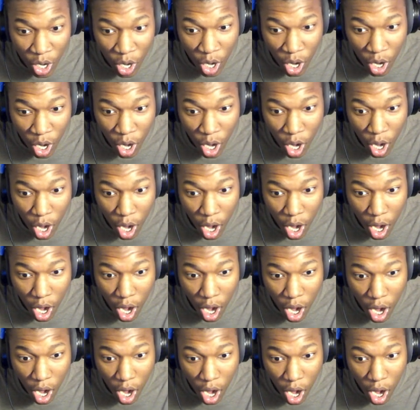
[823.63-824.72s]

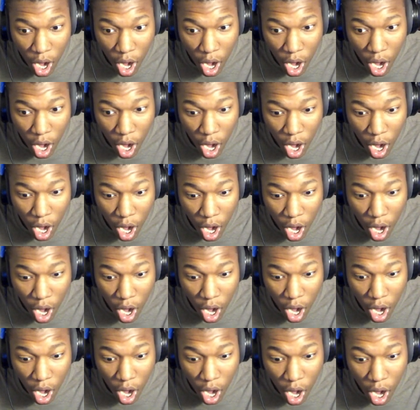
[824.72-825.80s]

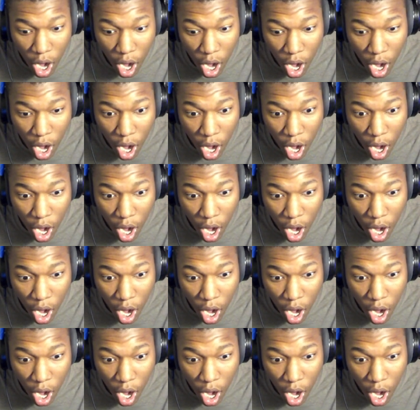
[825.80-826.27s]
Nobody speaks.